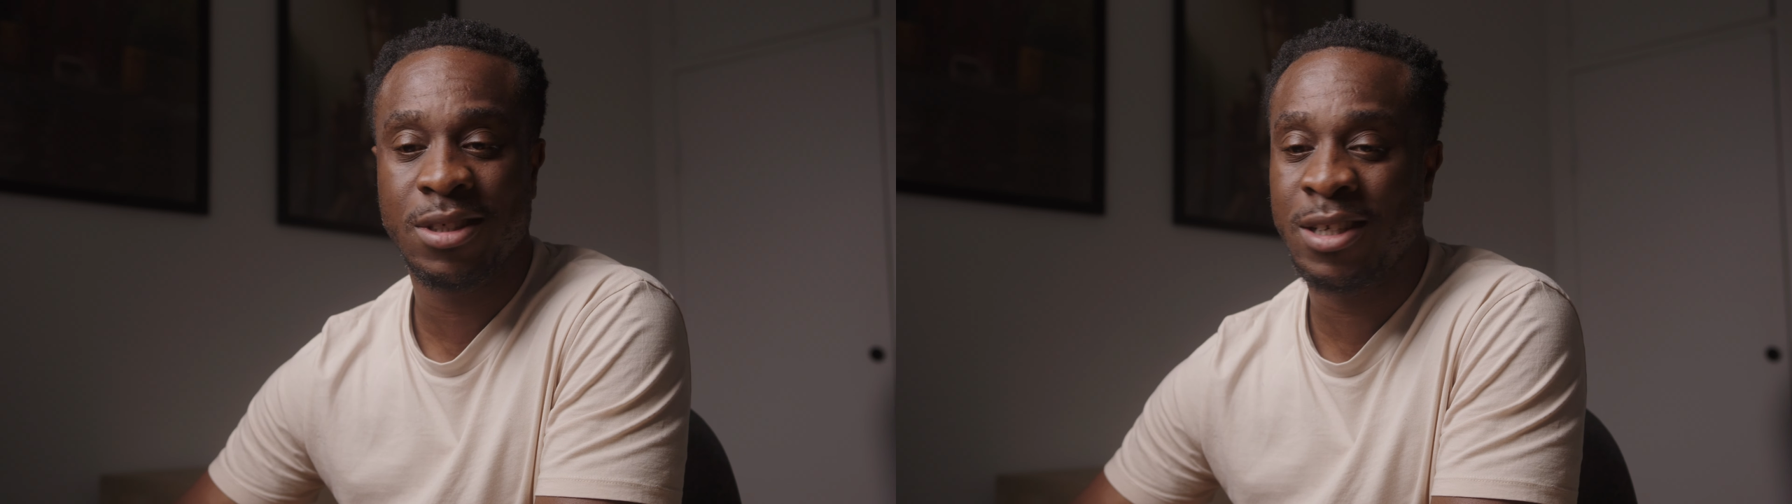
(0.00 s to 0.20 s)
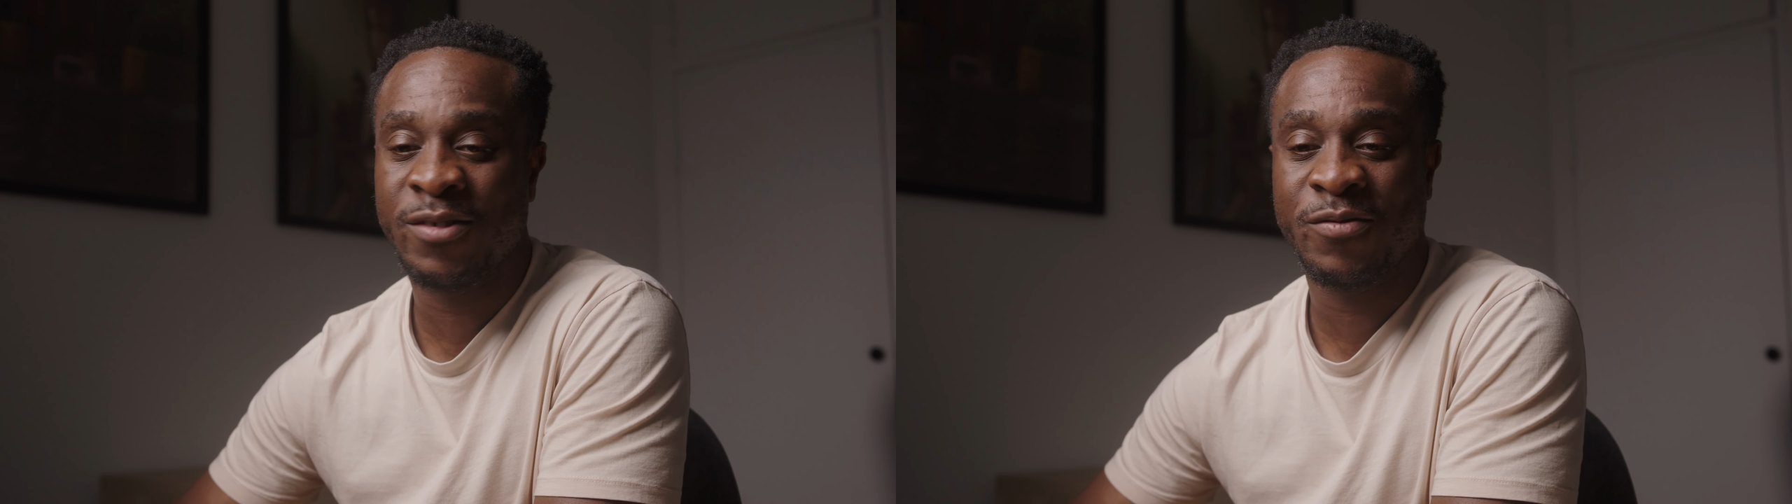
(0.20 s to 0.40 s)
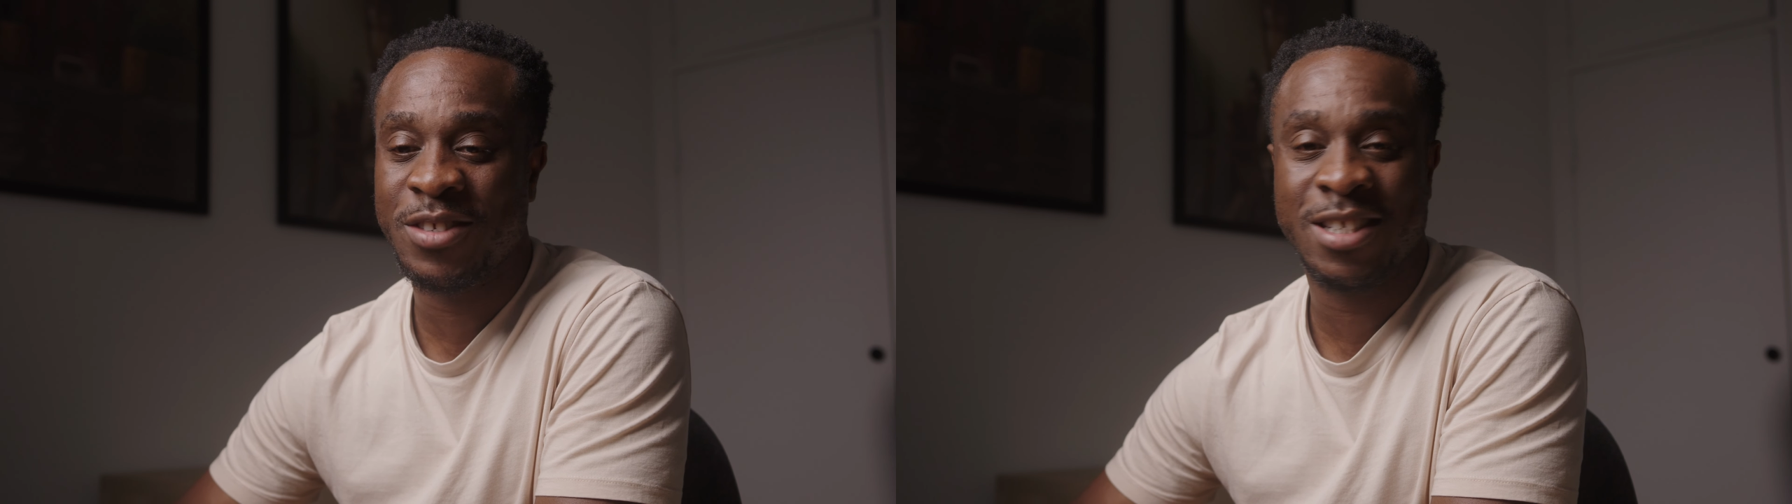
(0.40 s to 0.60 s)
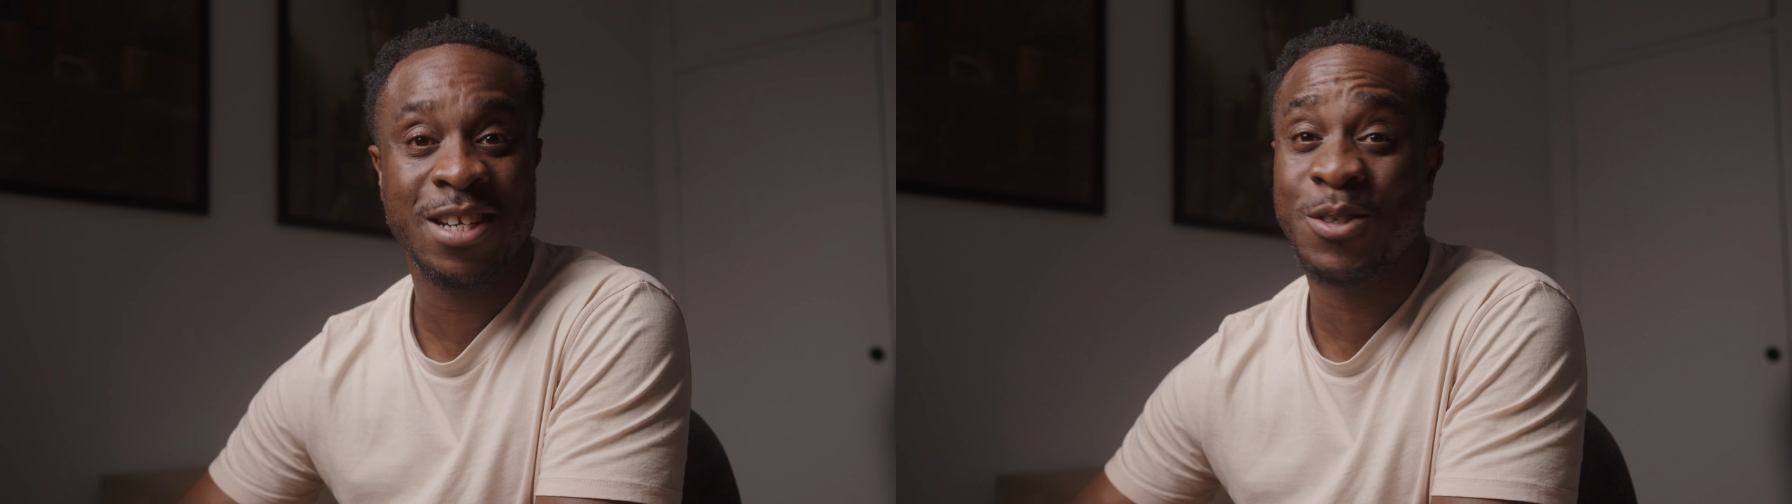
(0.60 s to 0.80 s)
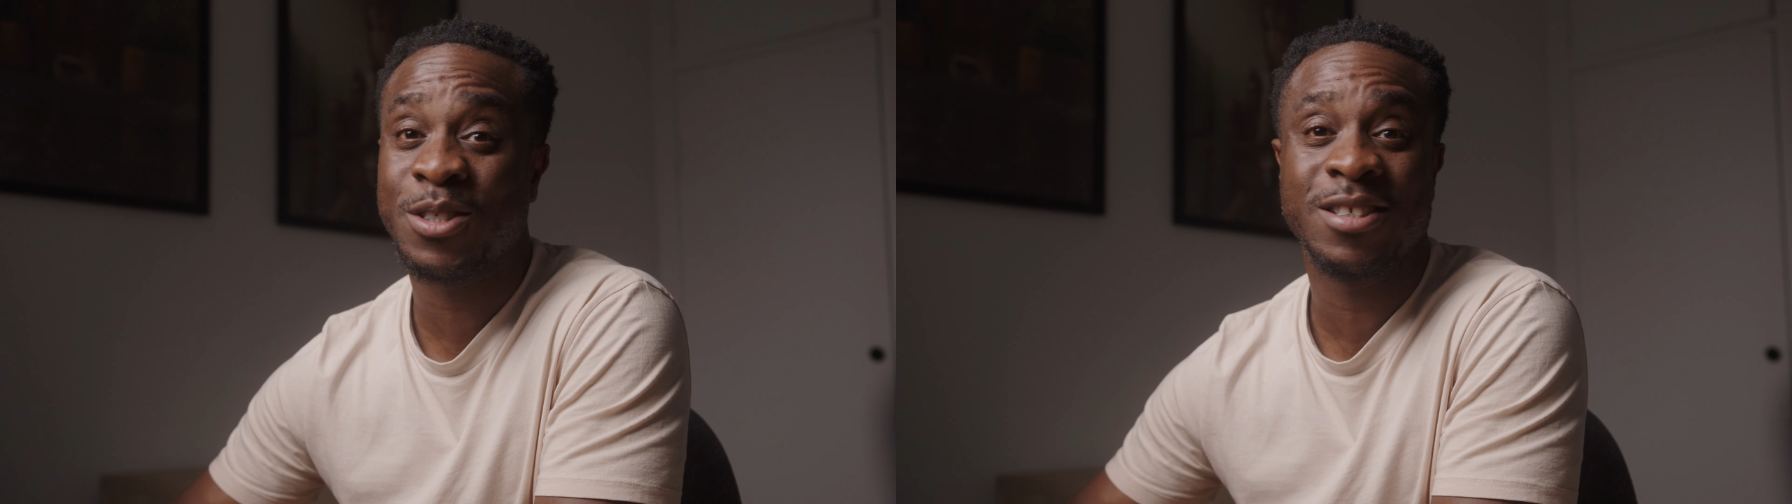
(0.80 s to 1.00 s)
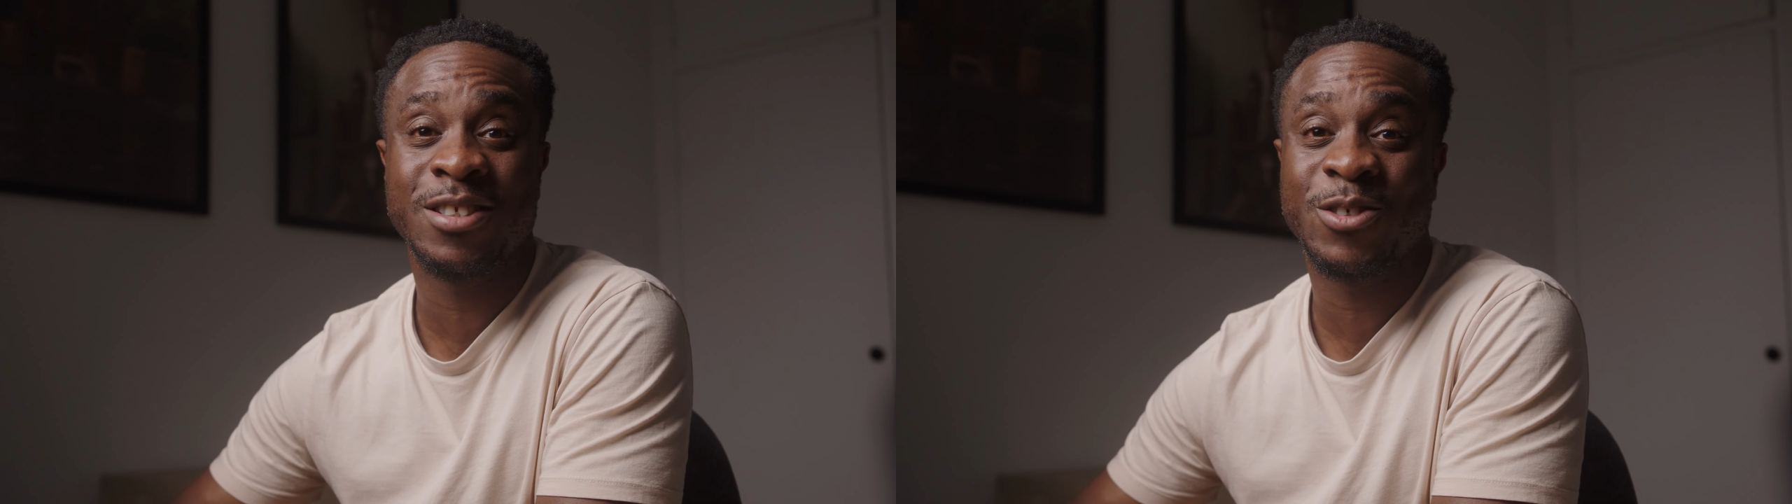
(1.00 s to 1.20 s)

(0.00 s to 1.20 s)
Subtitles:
I've said I was going to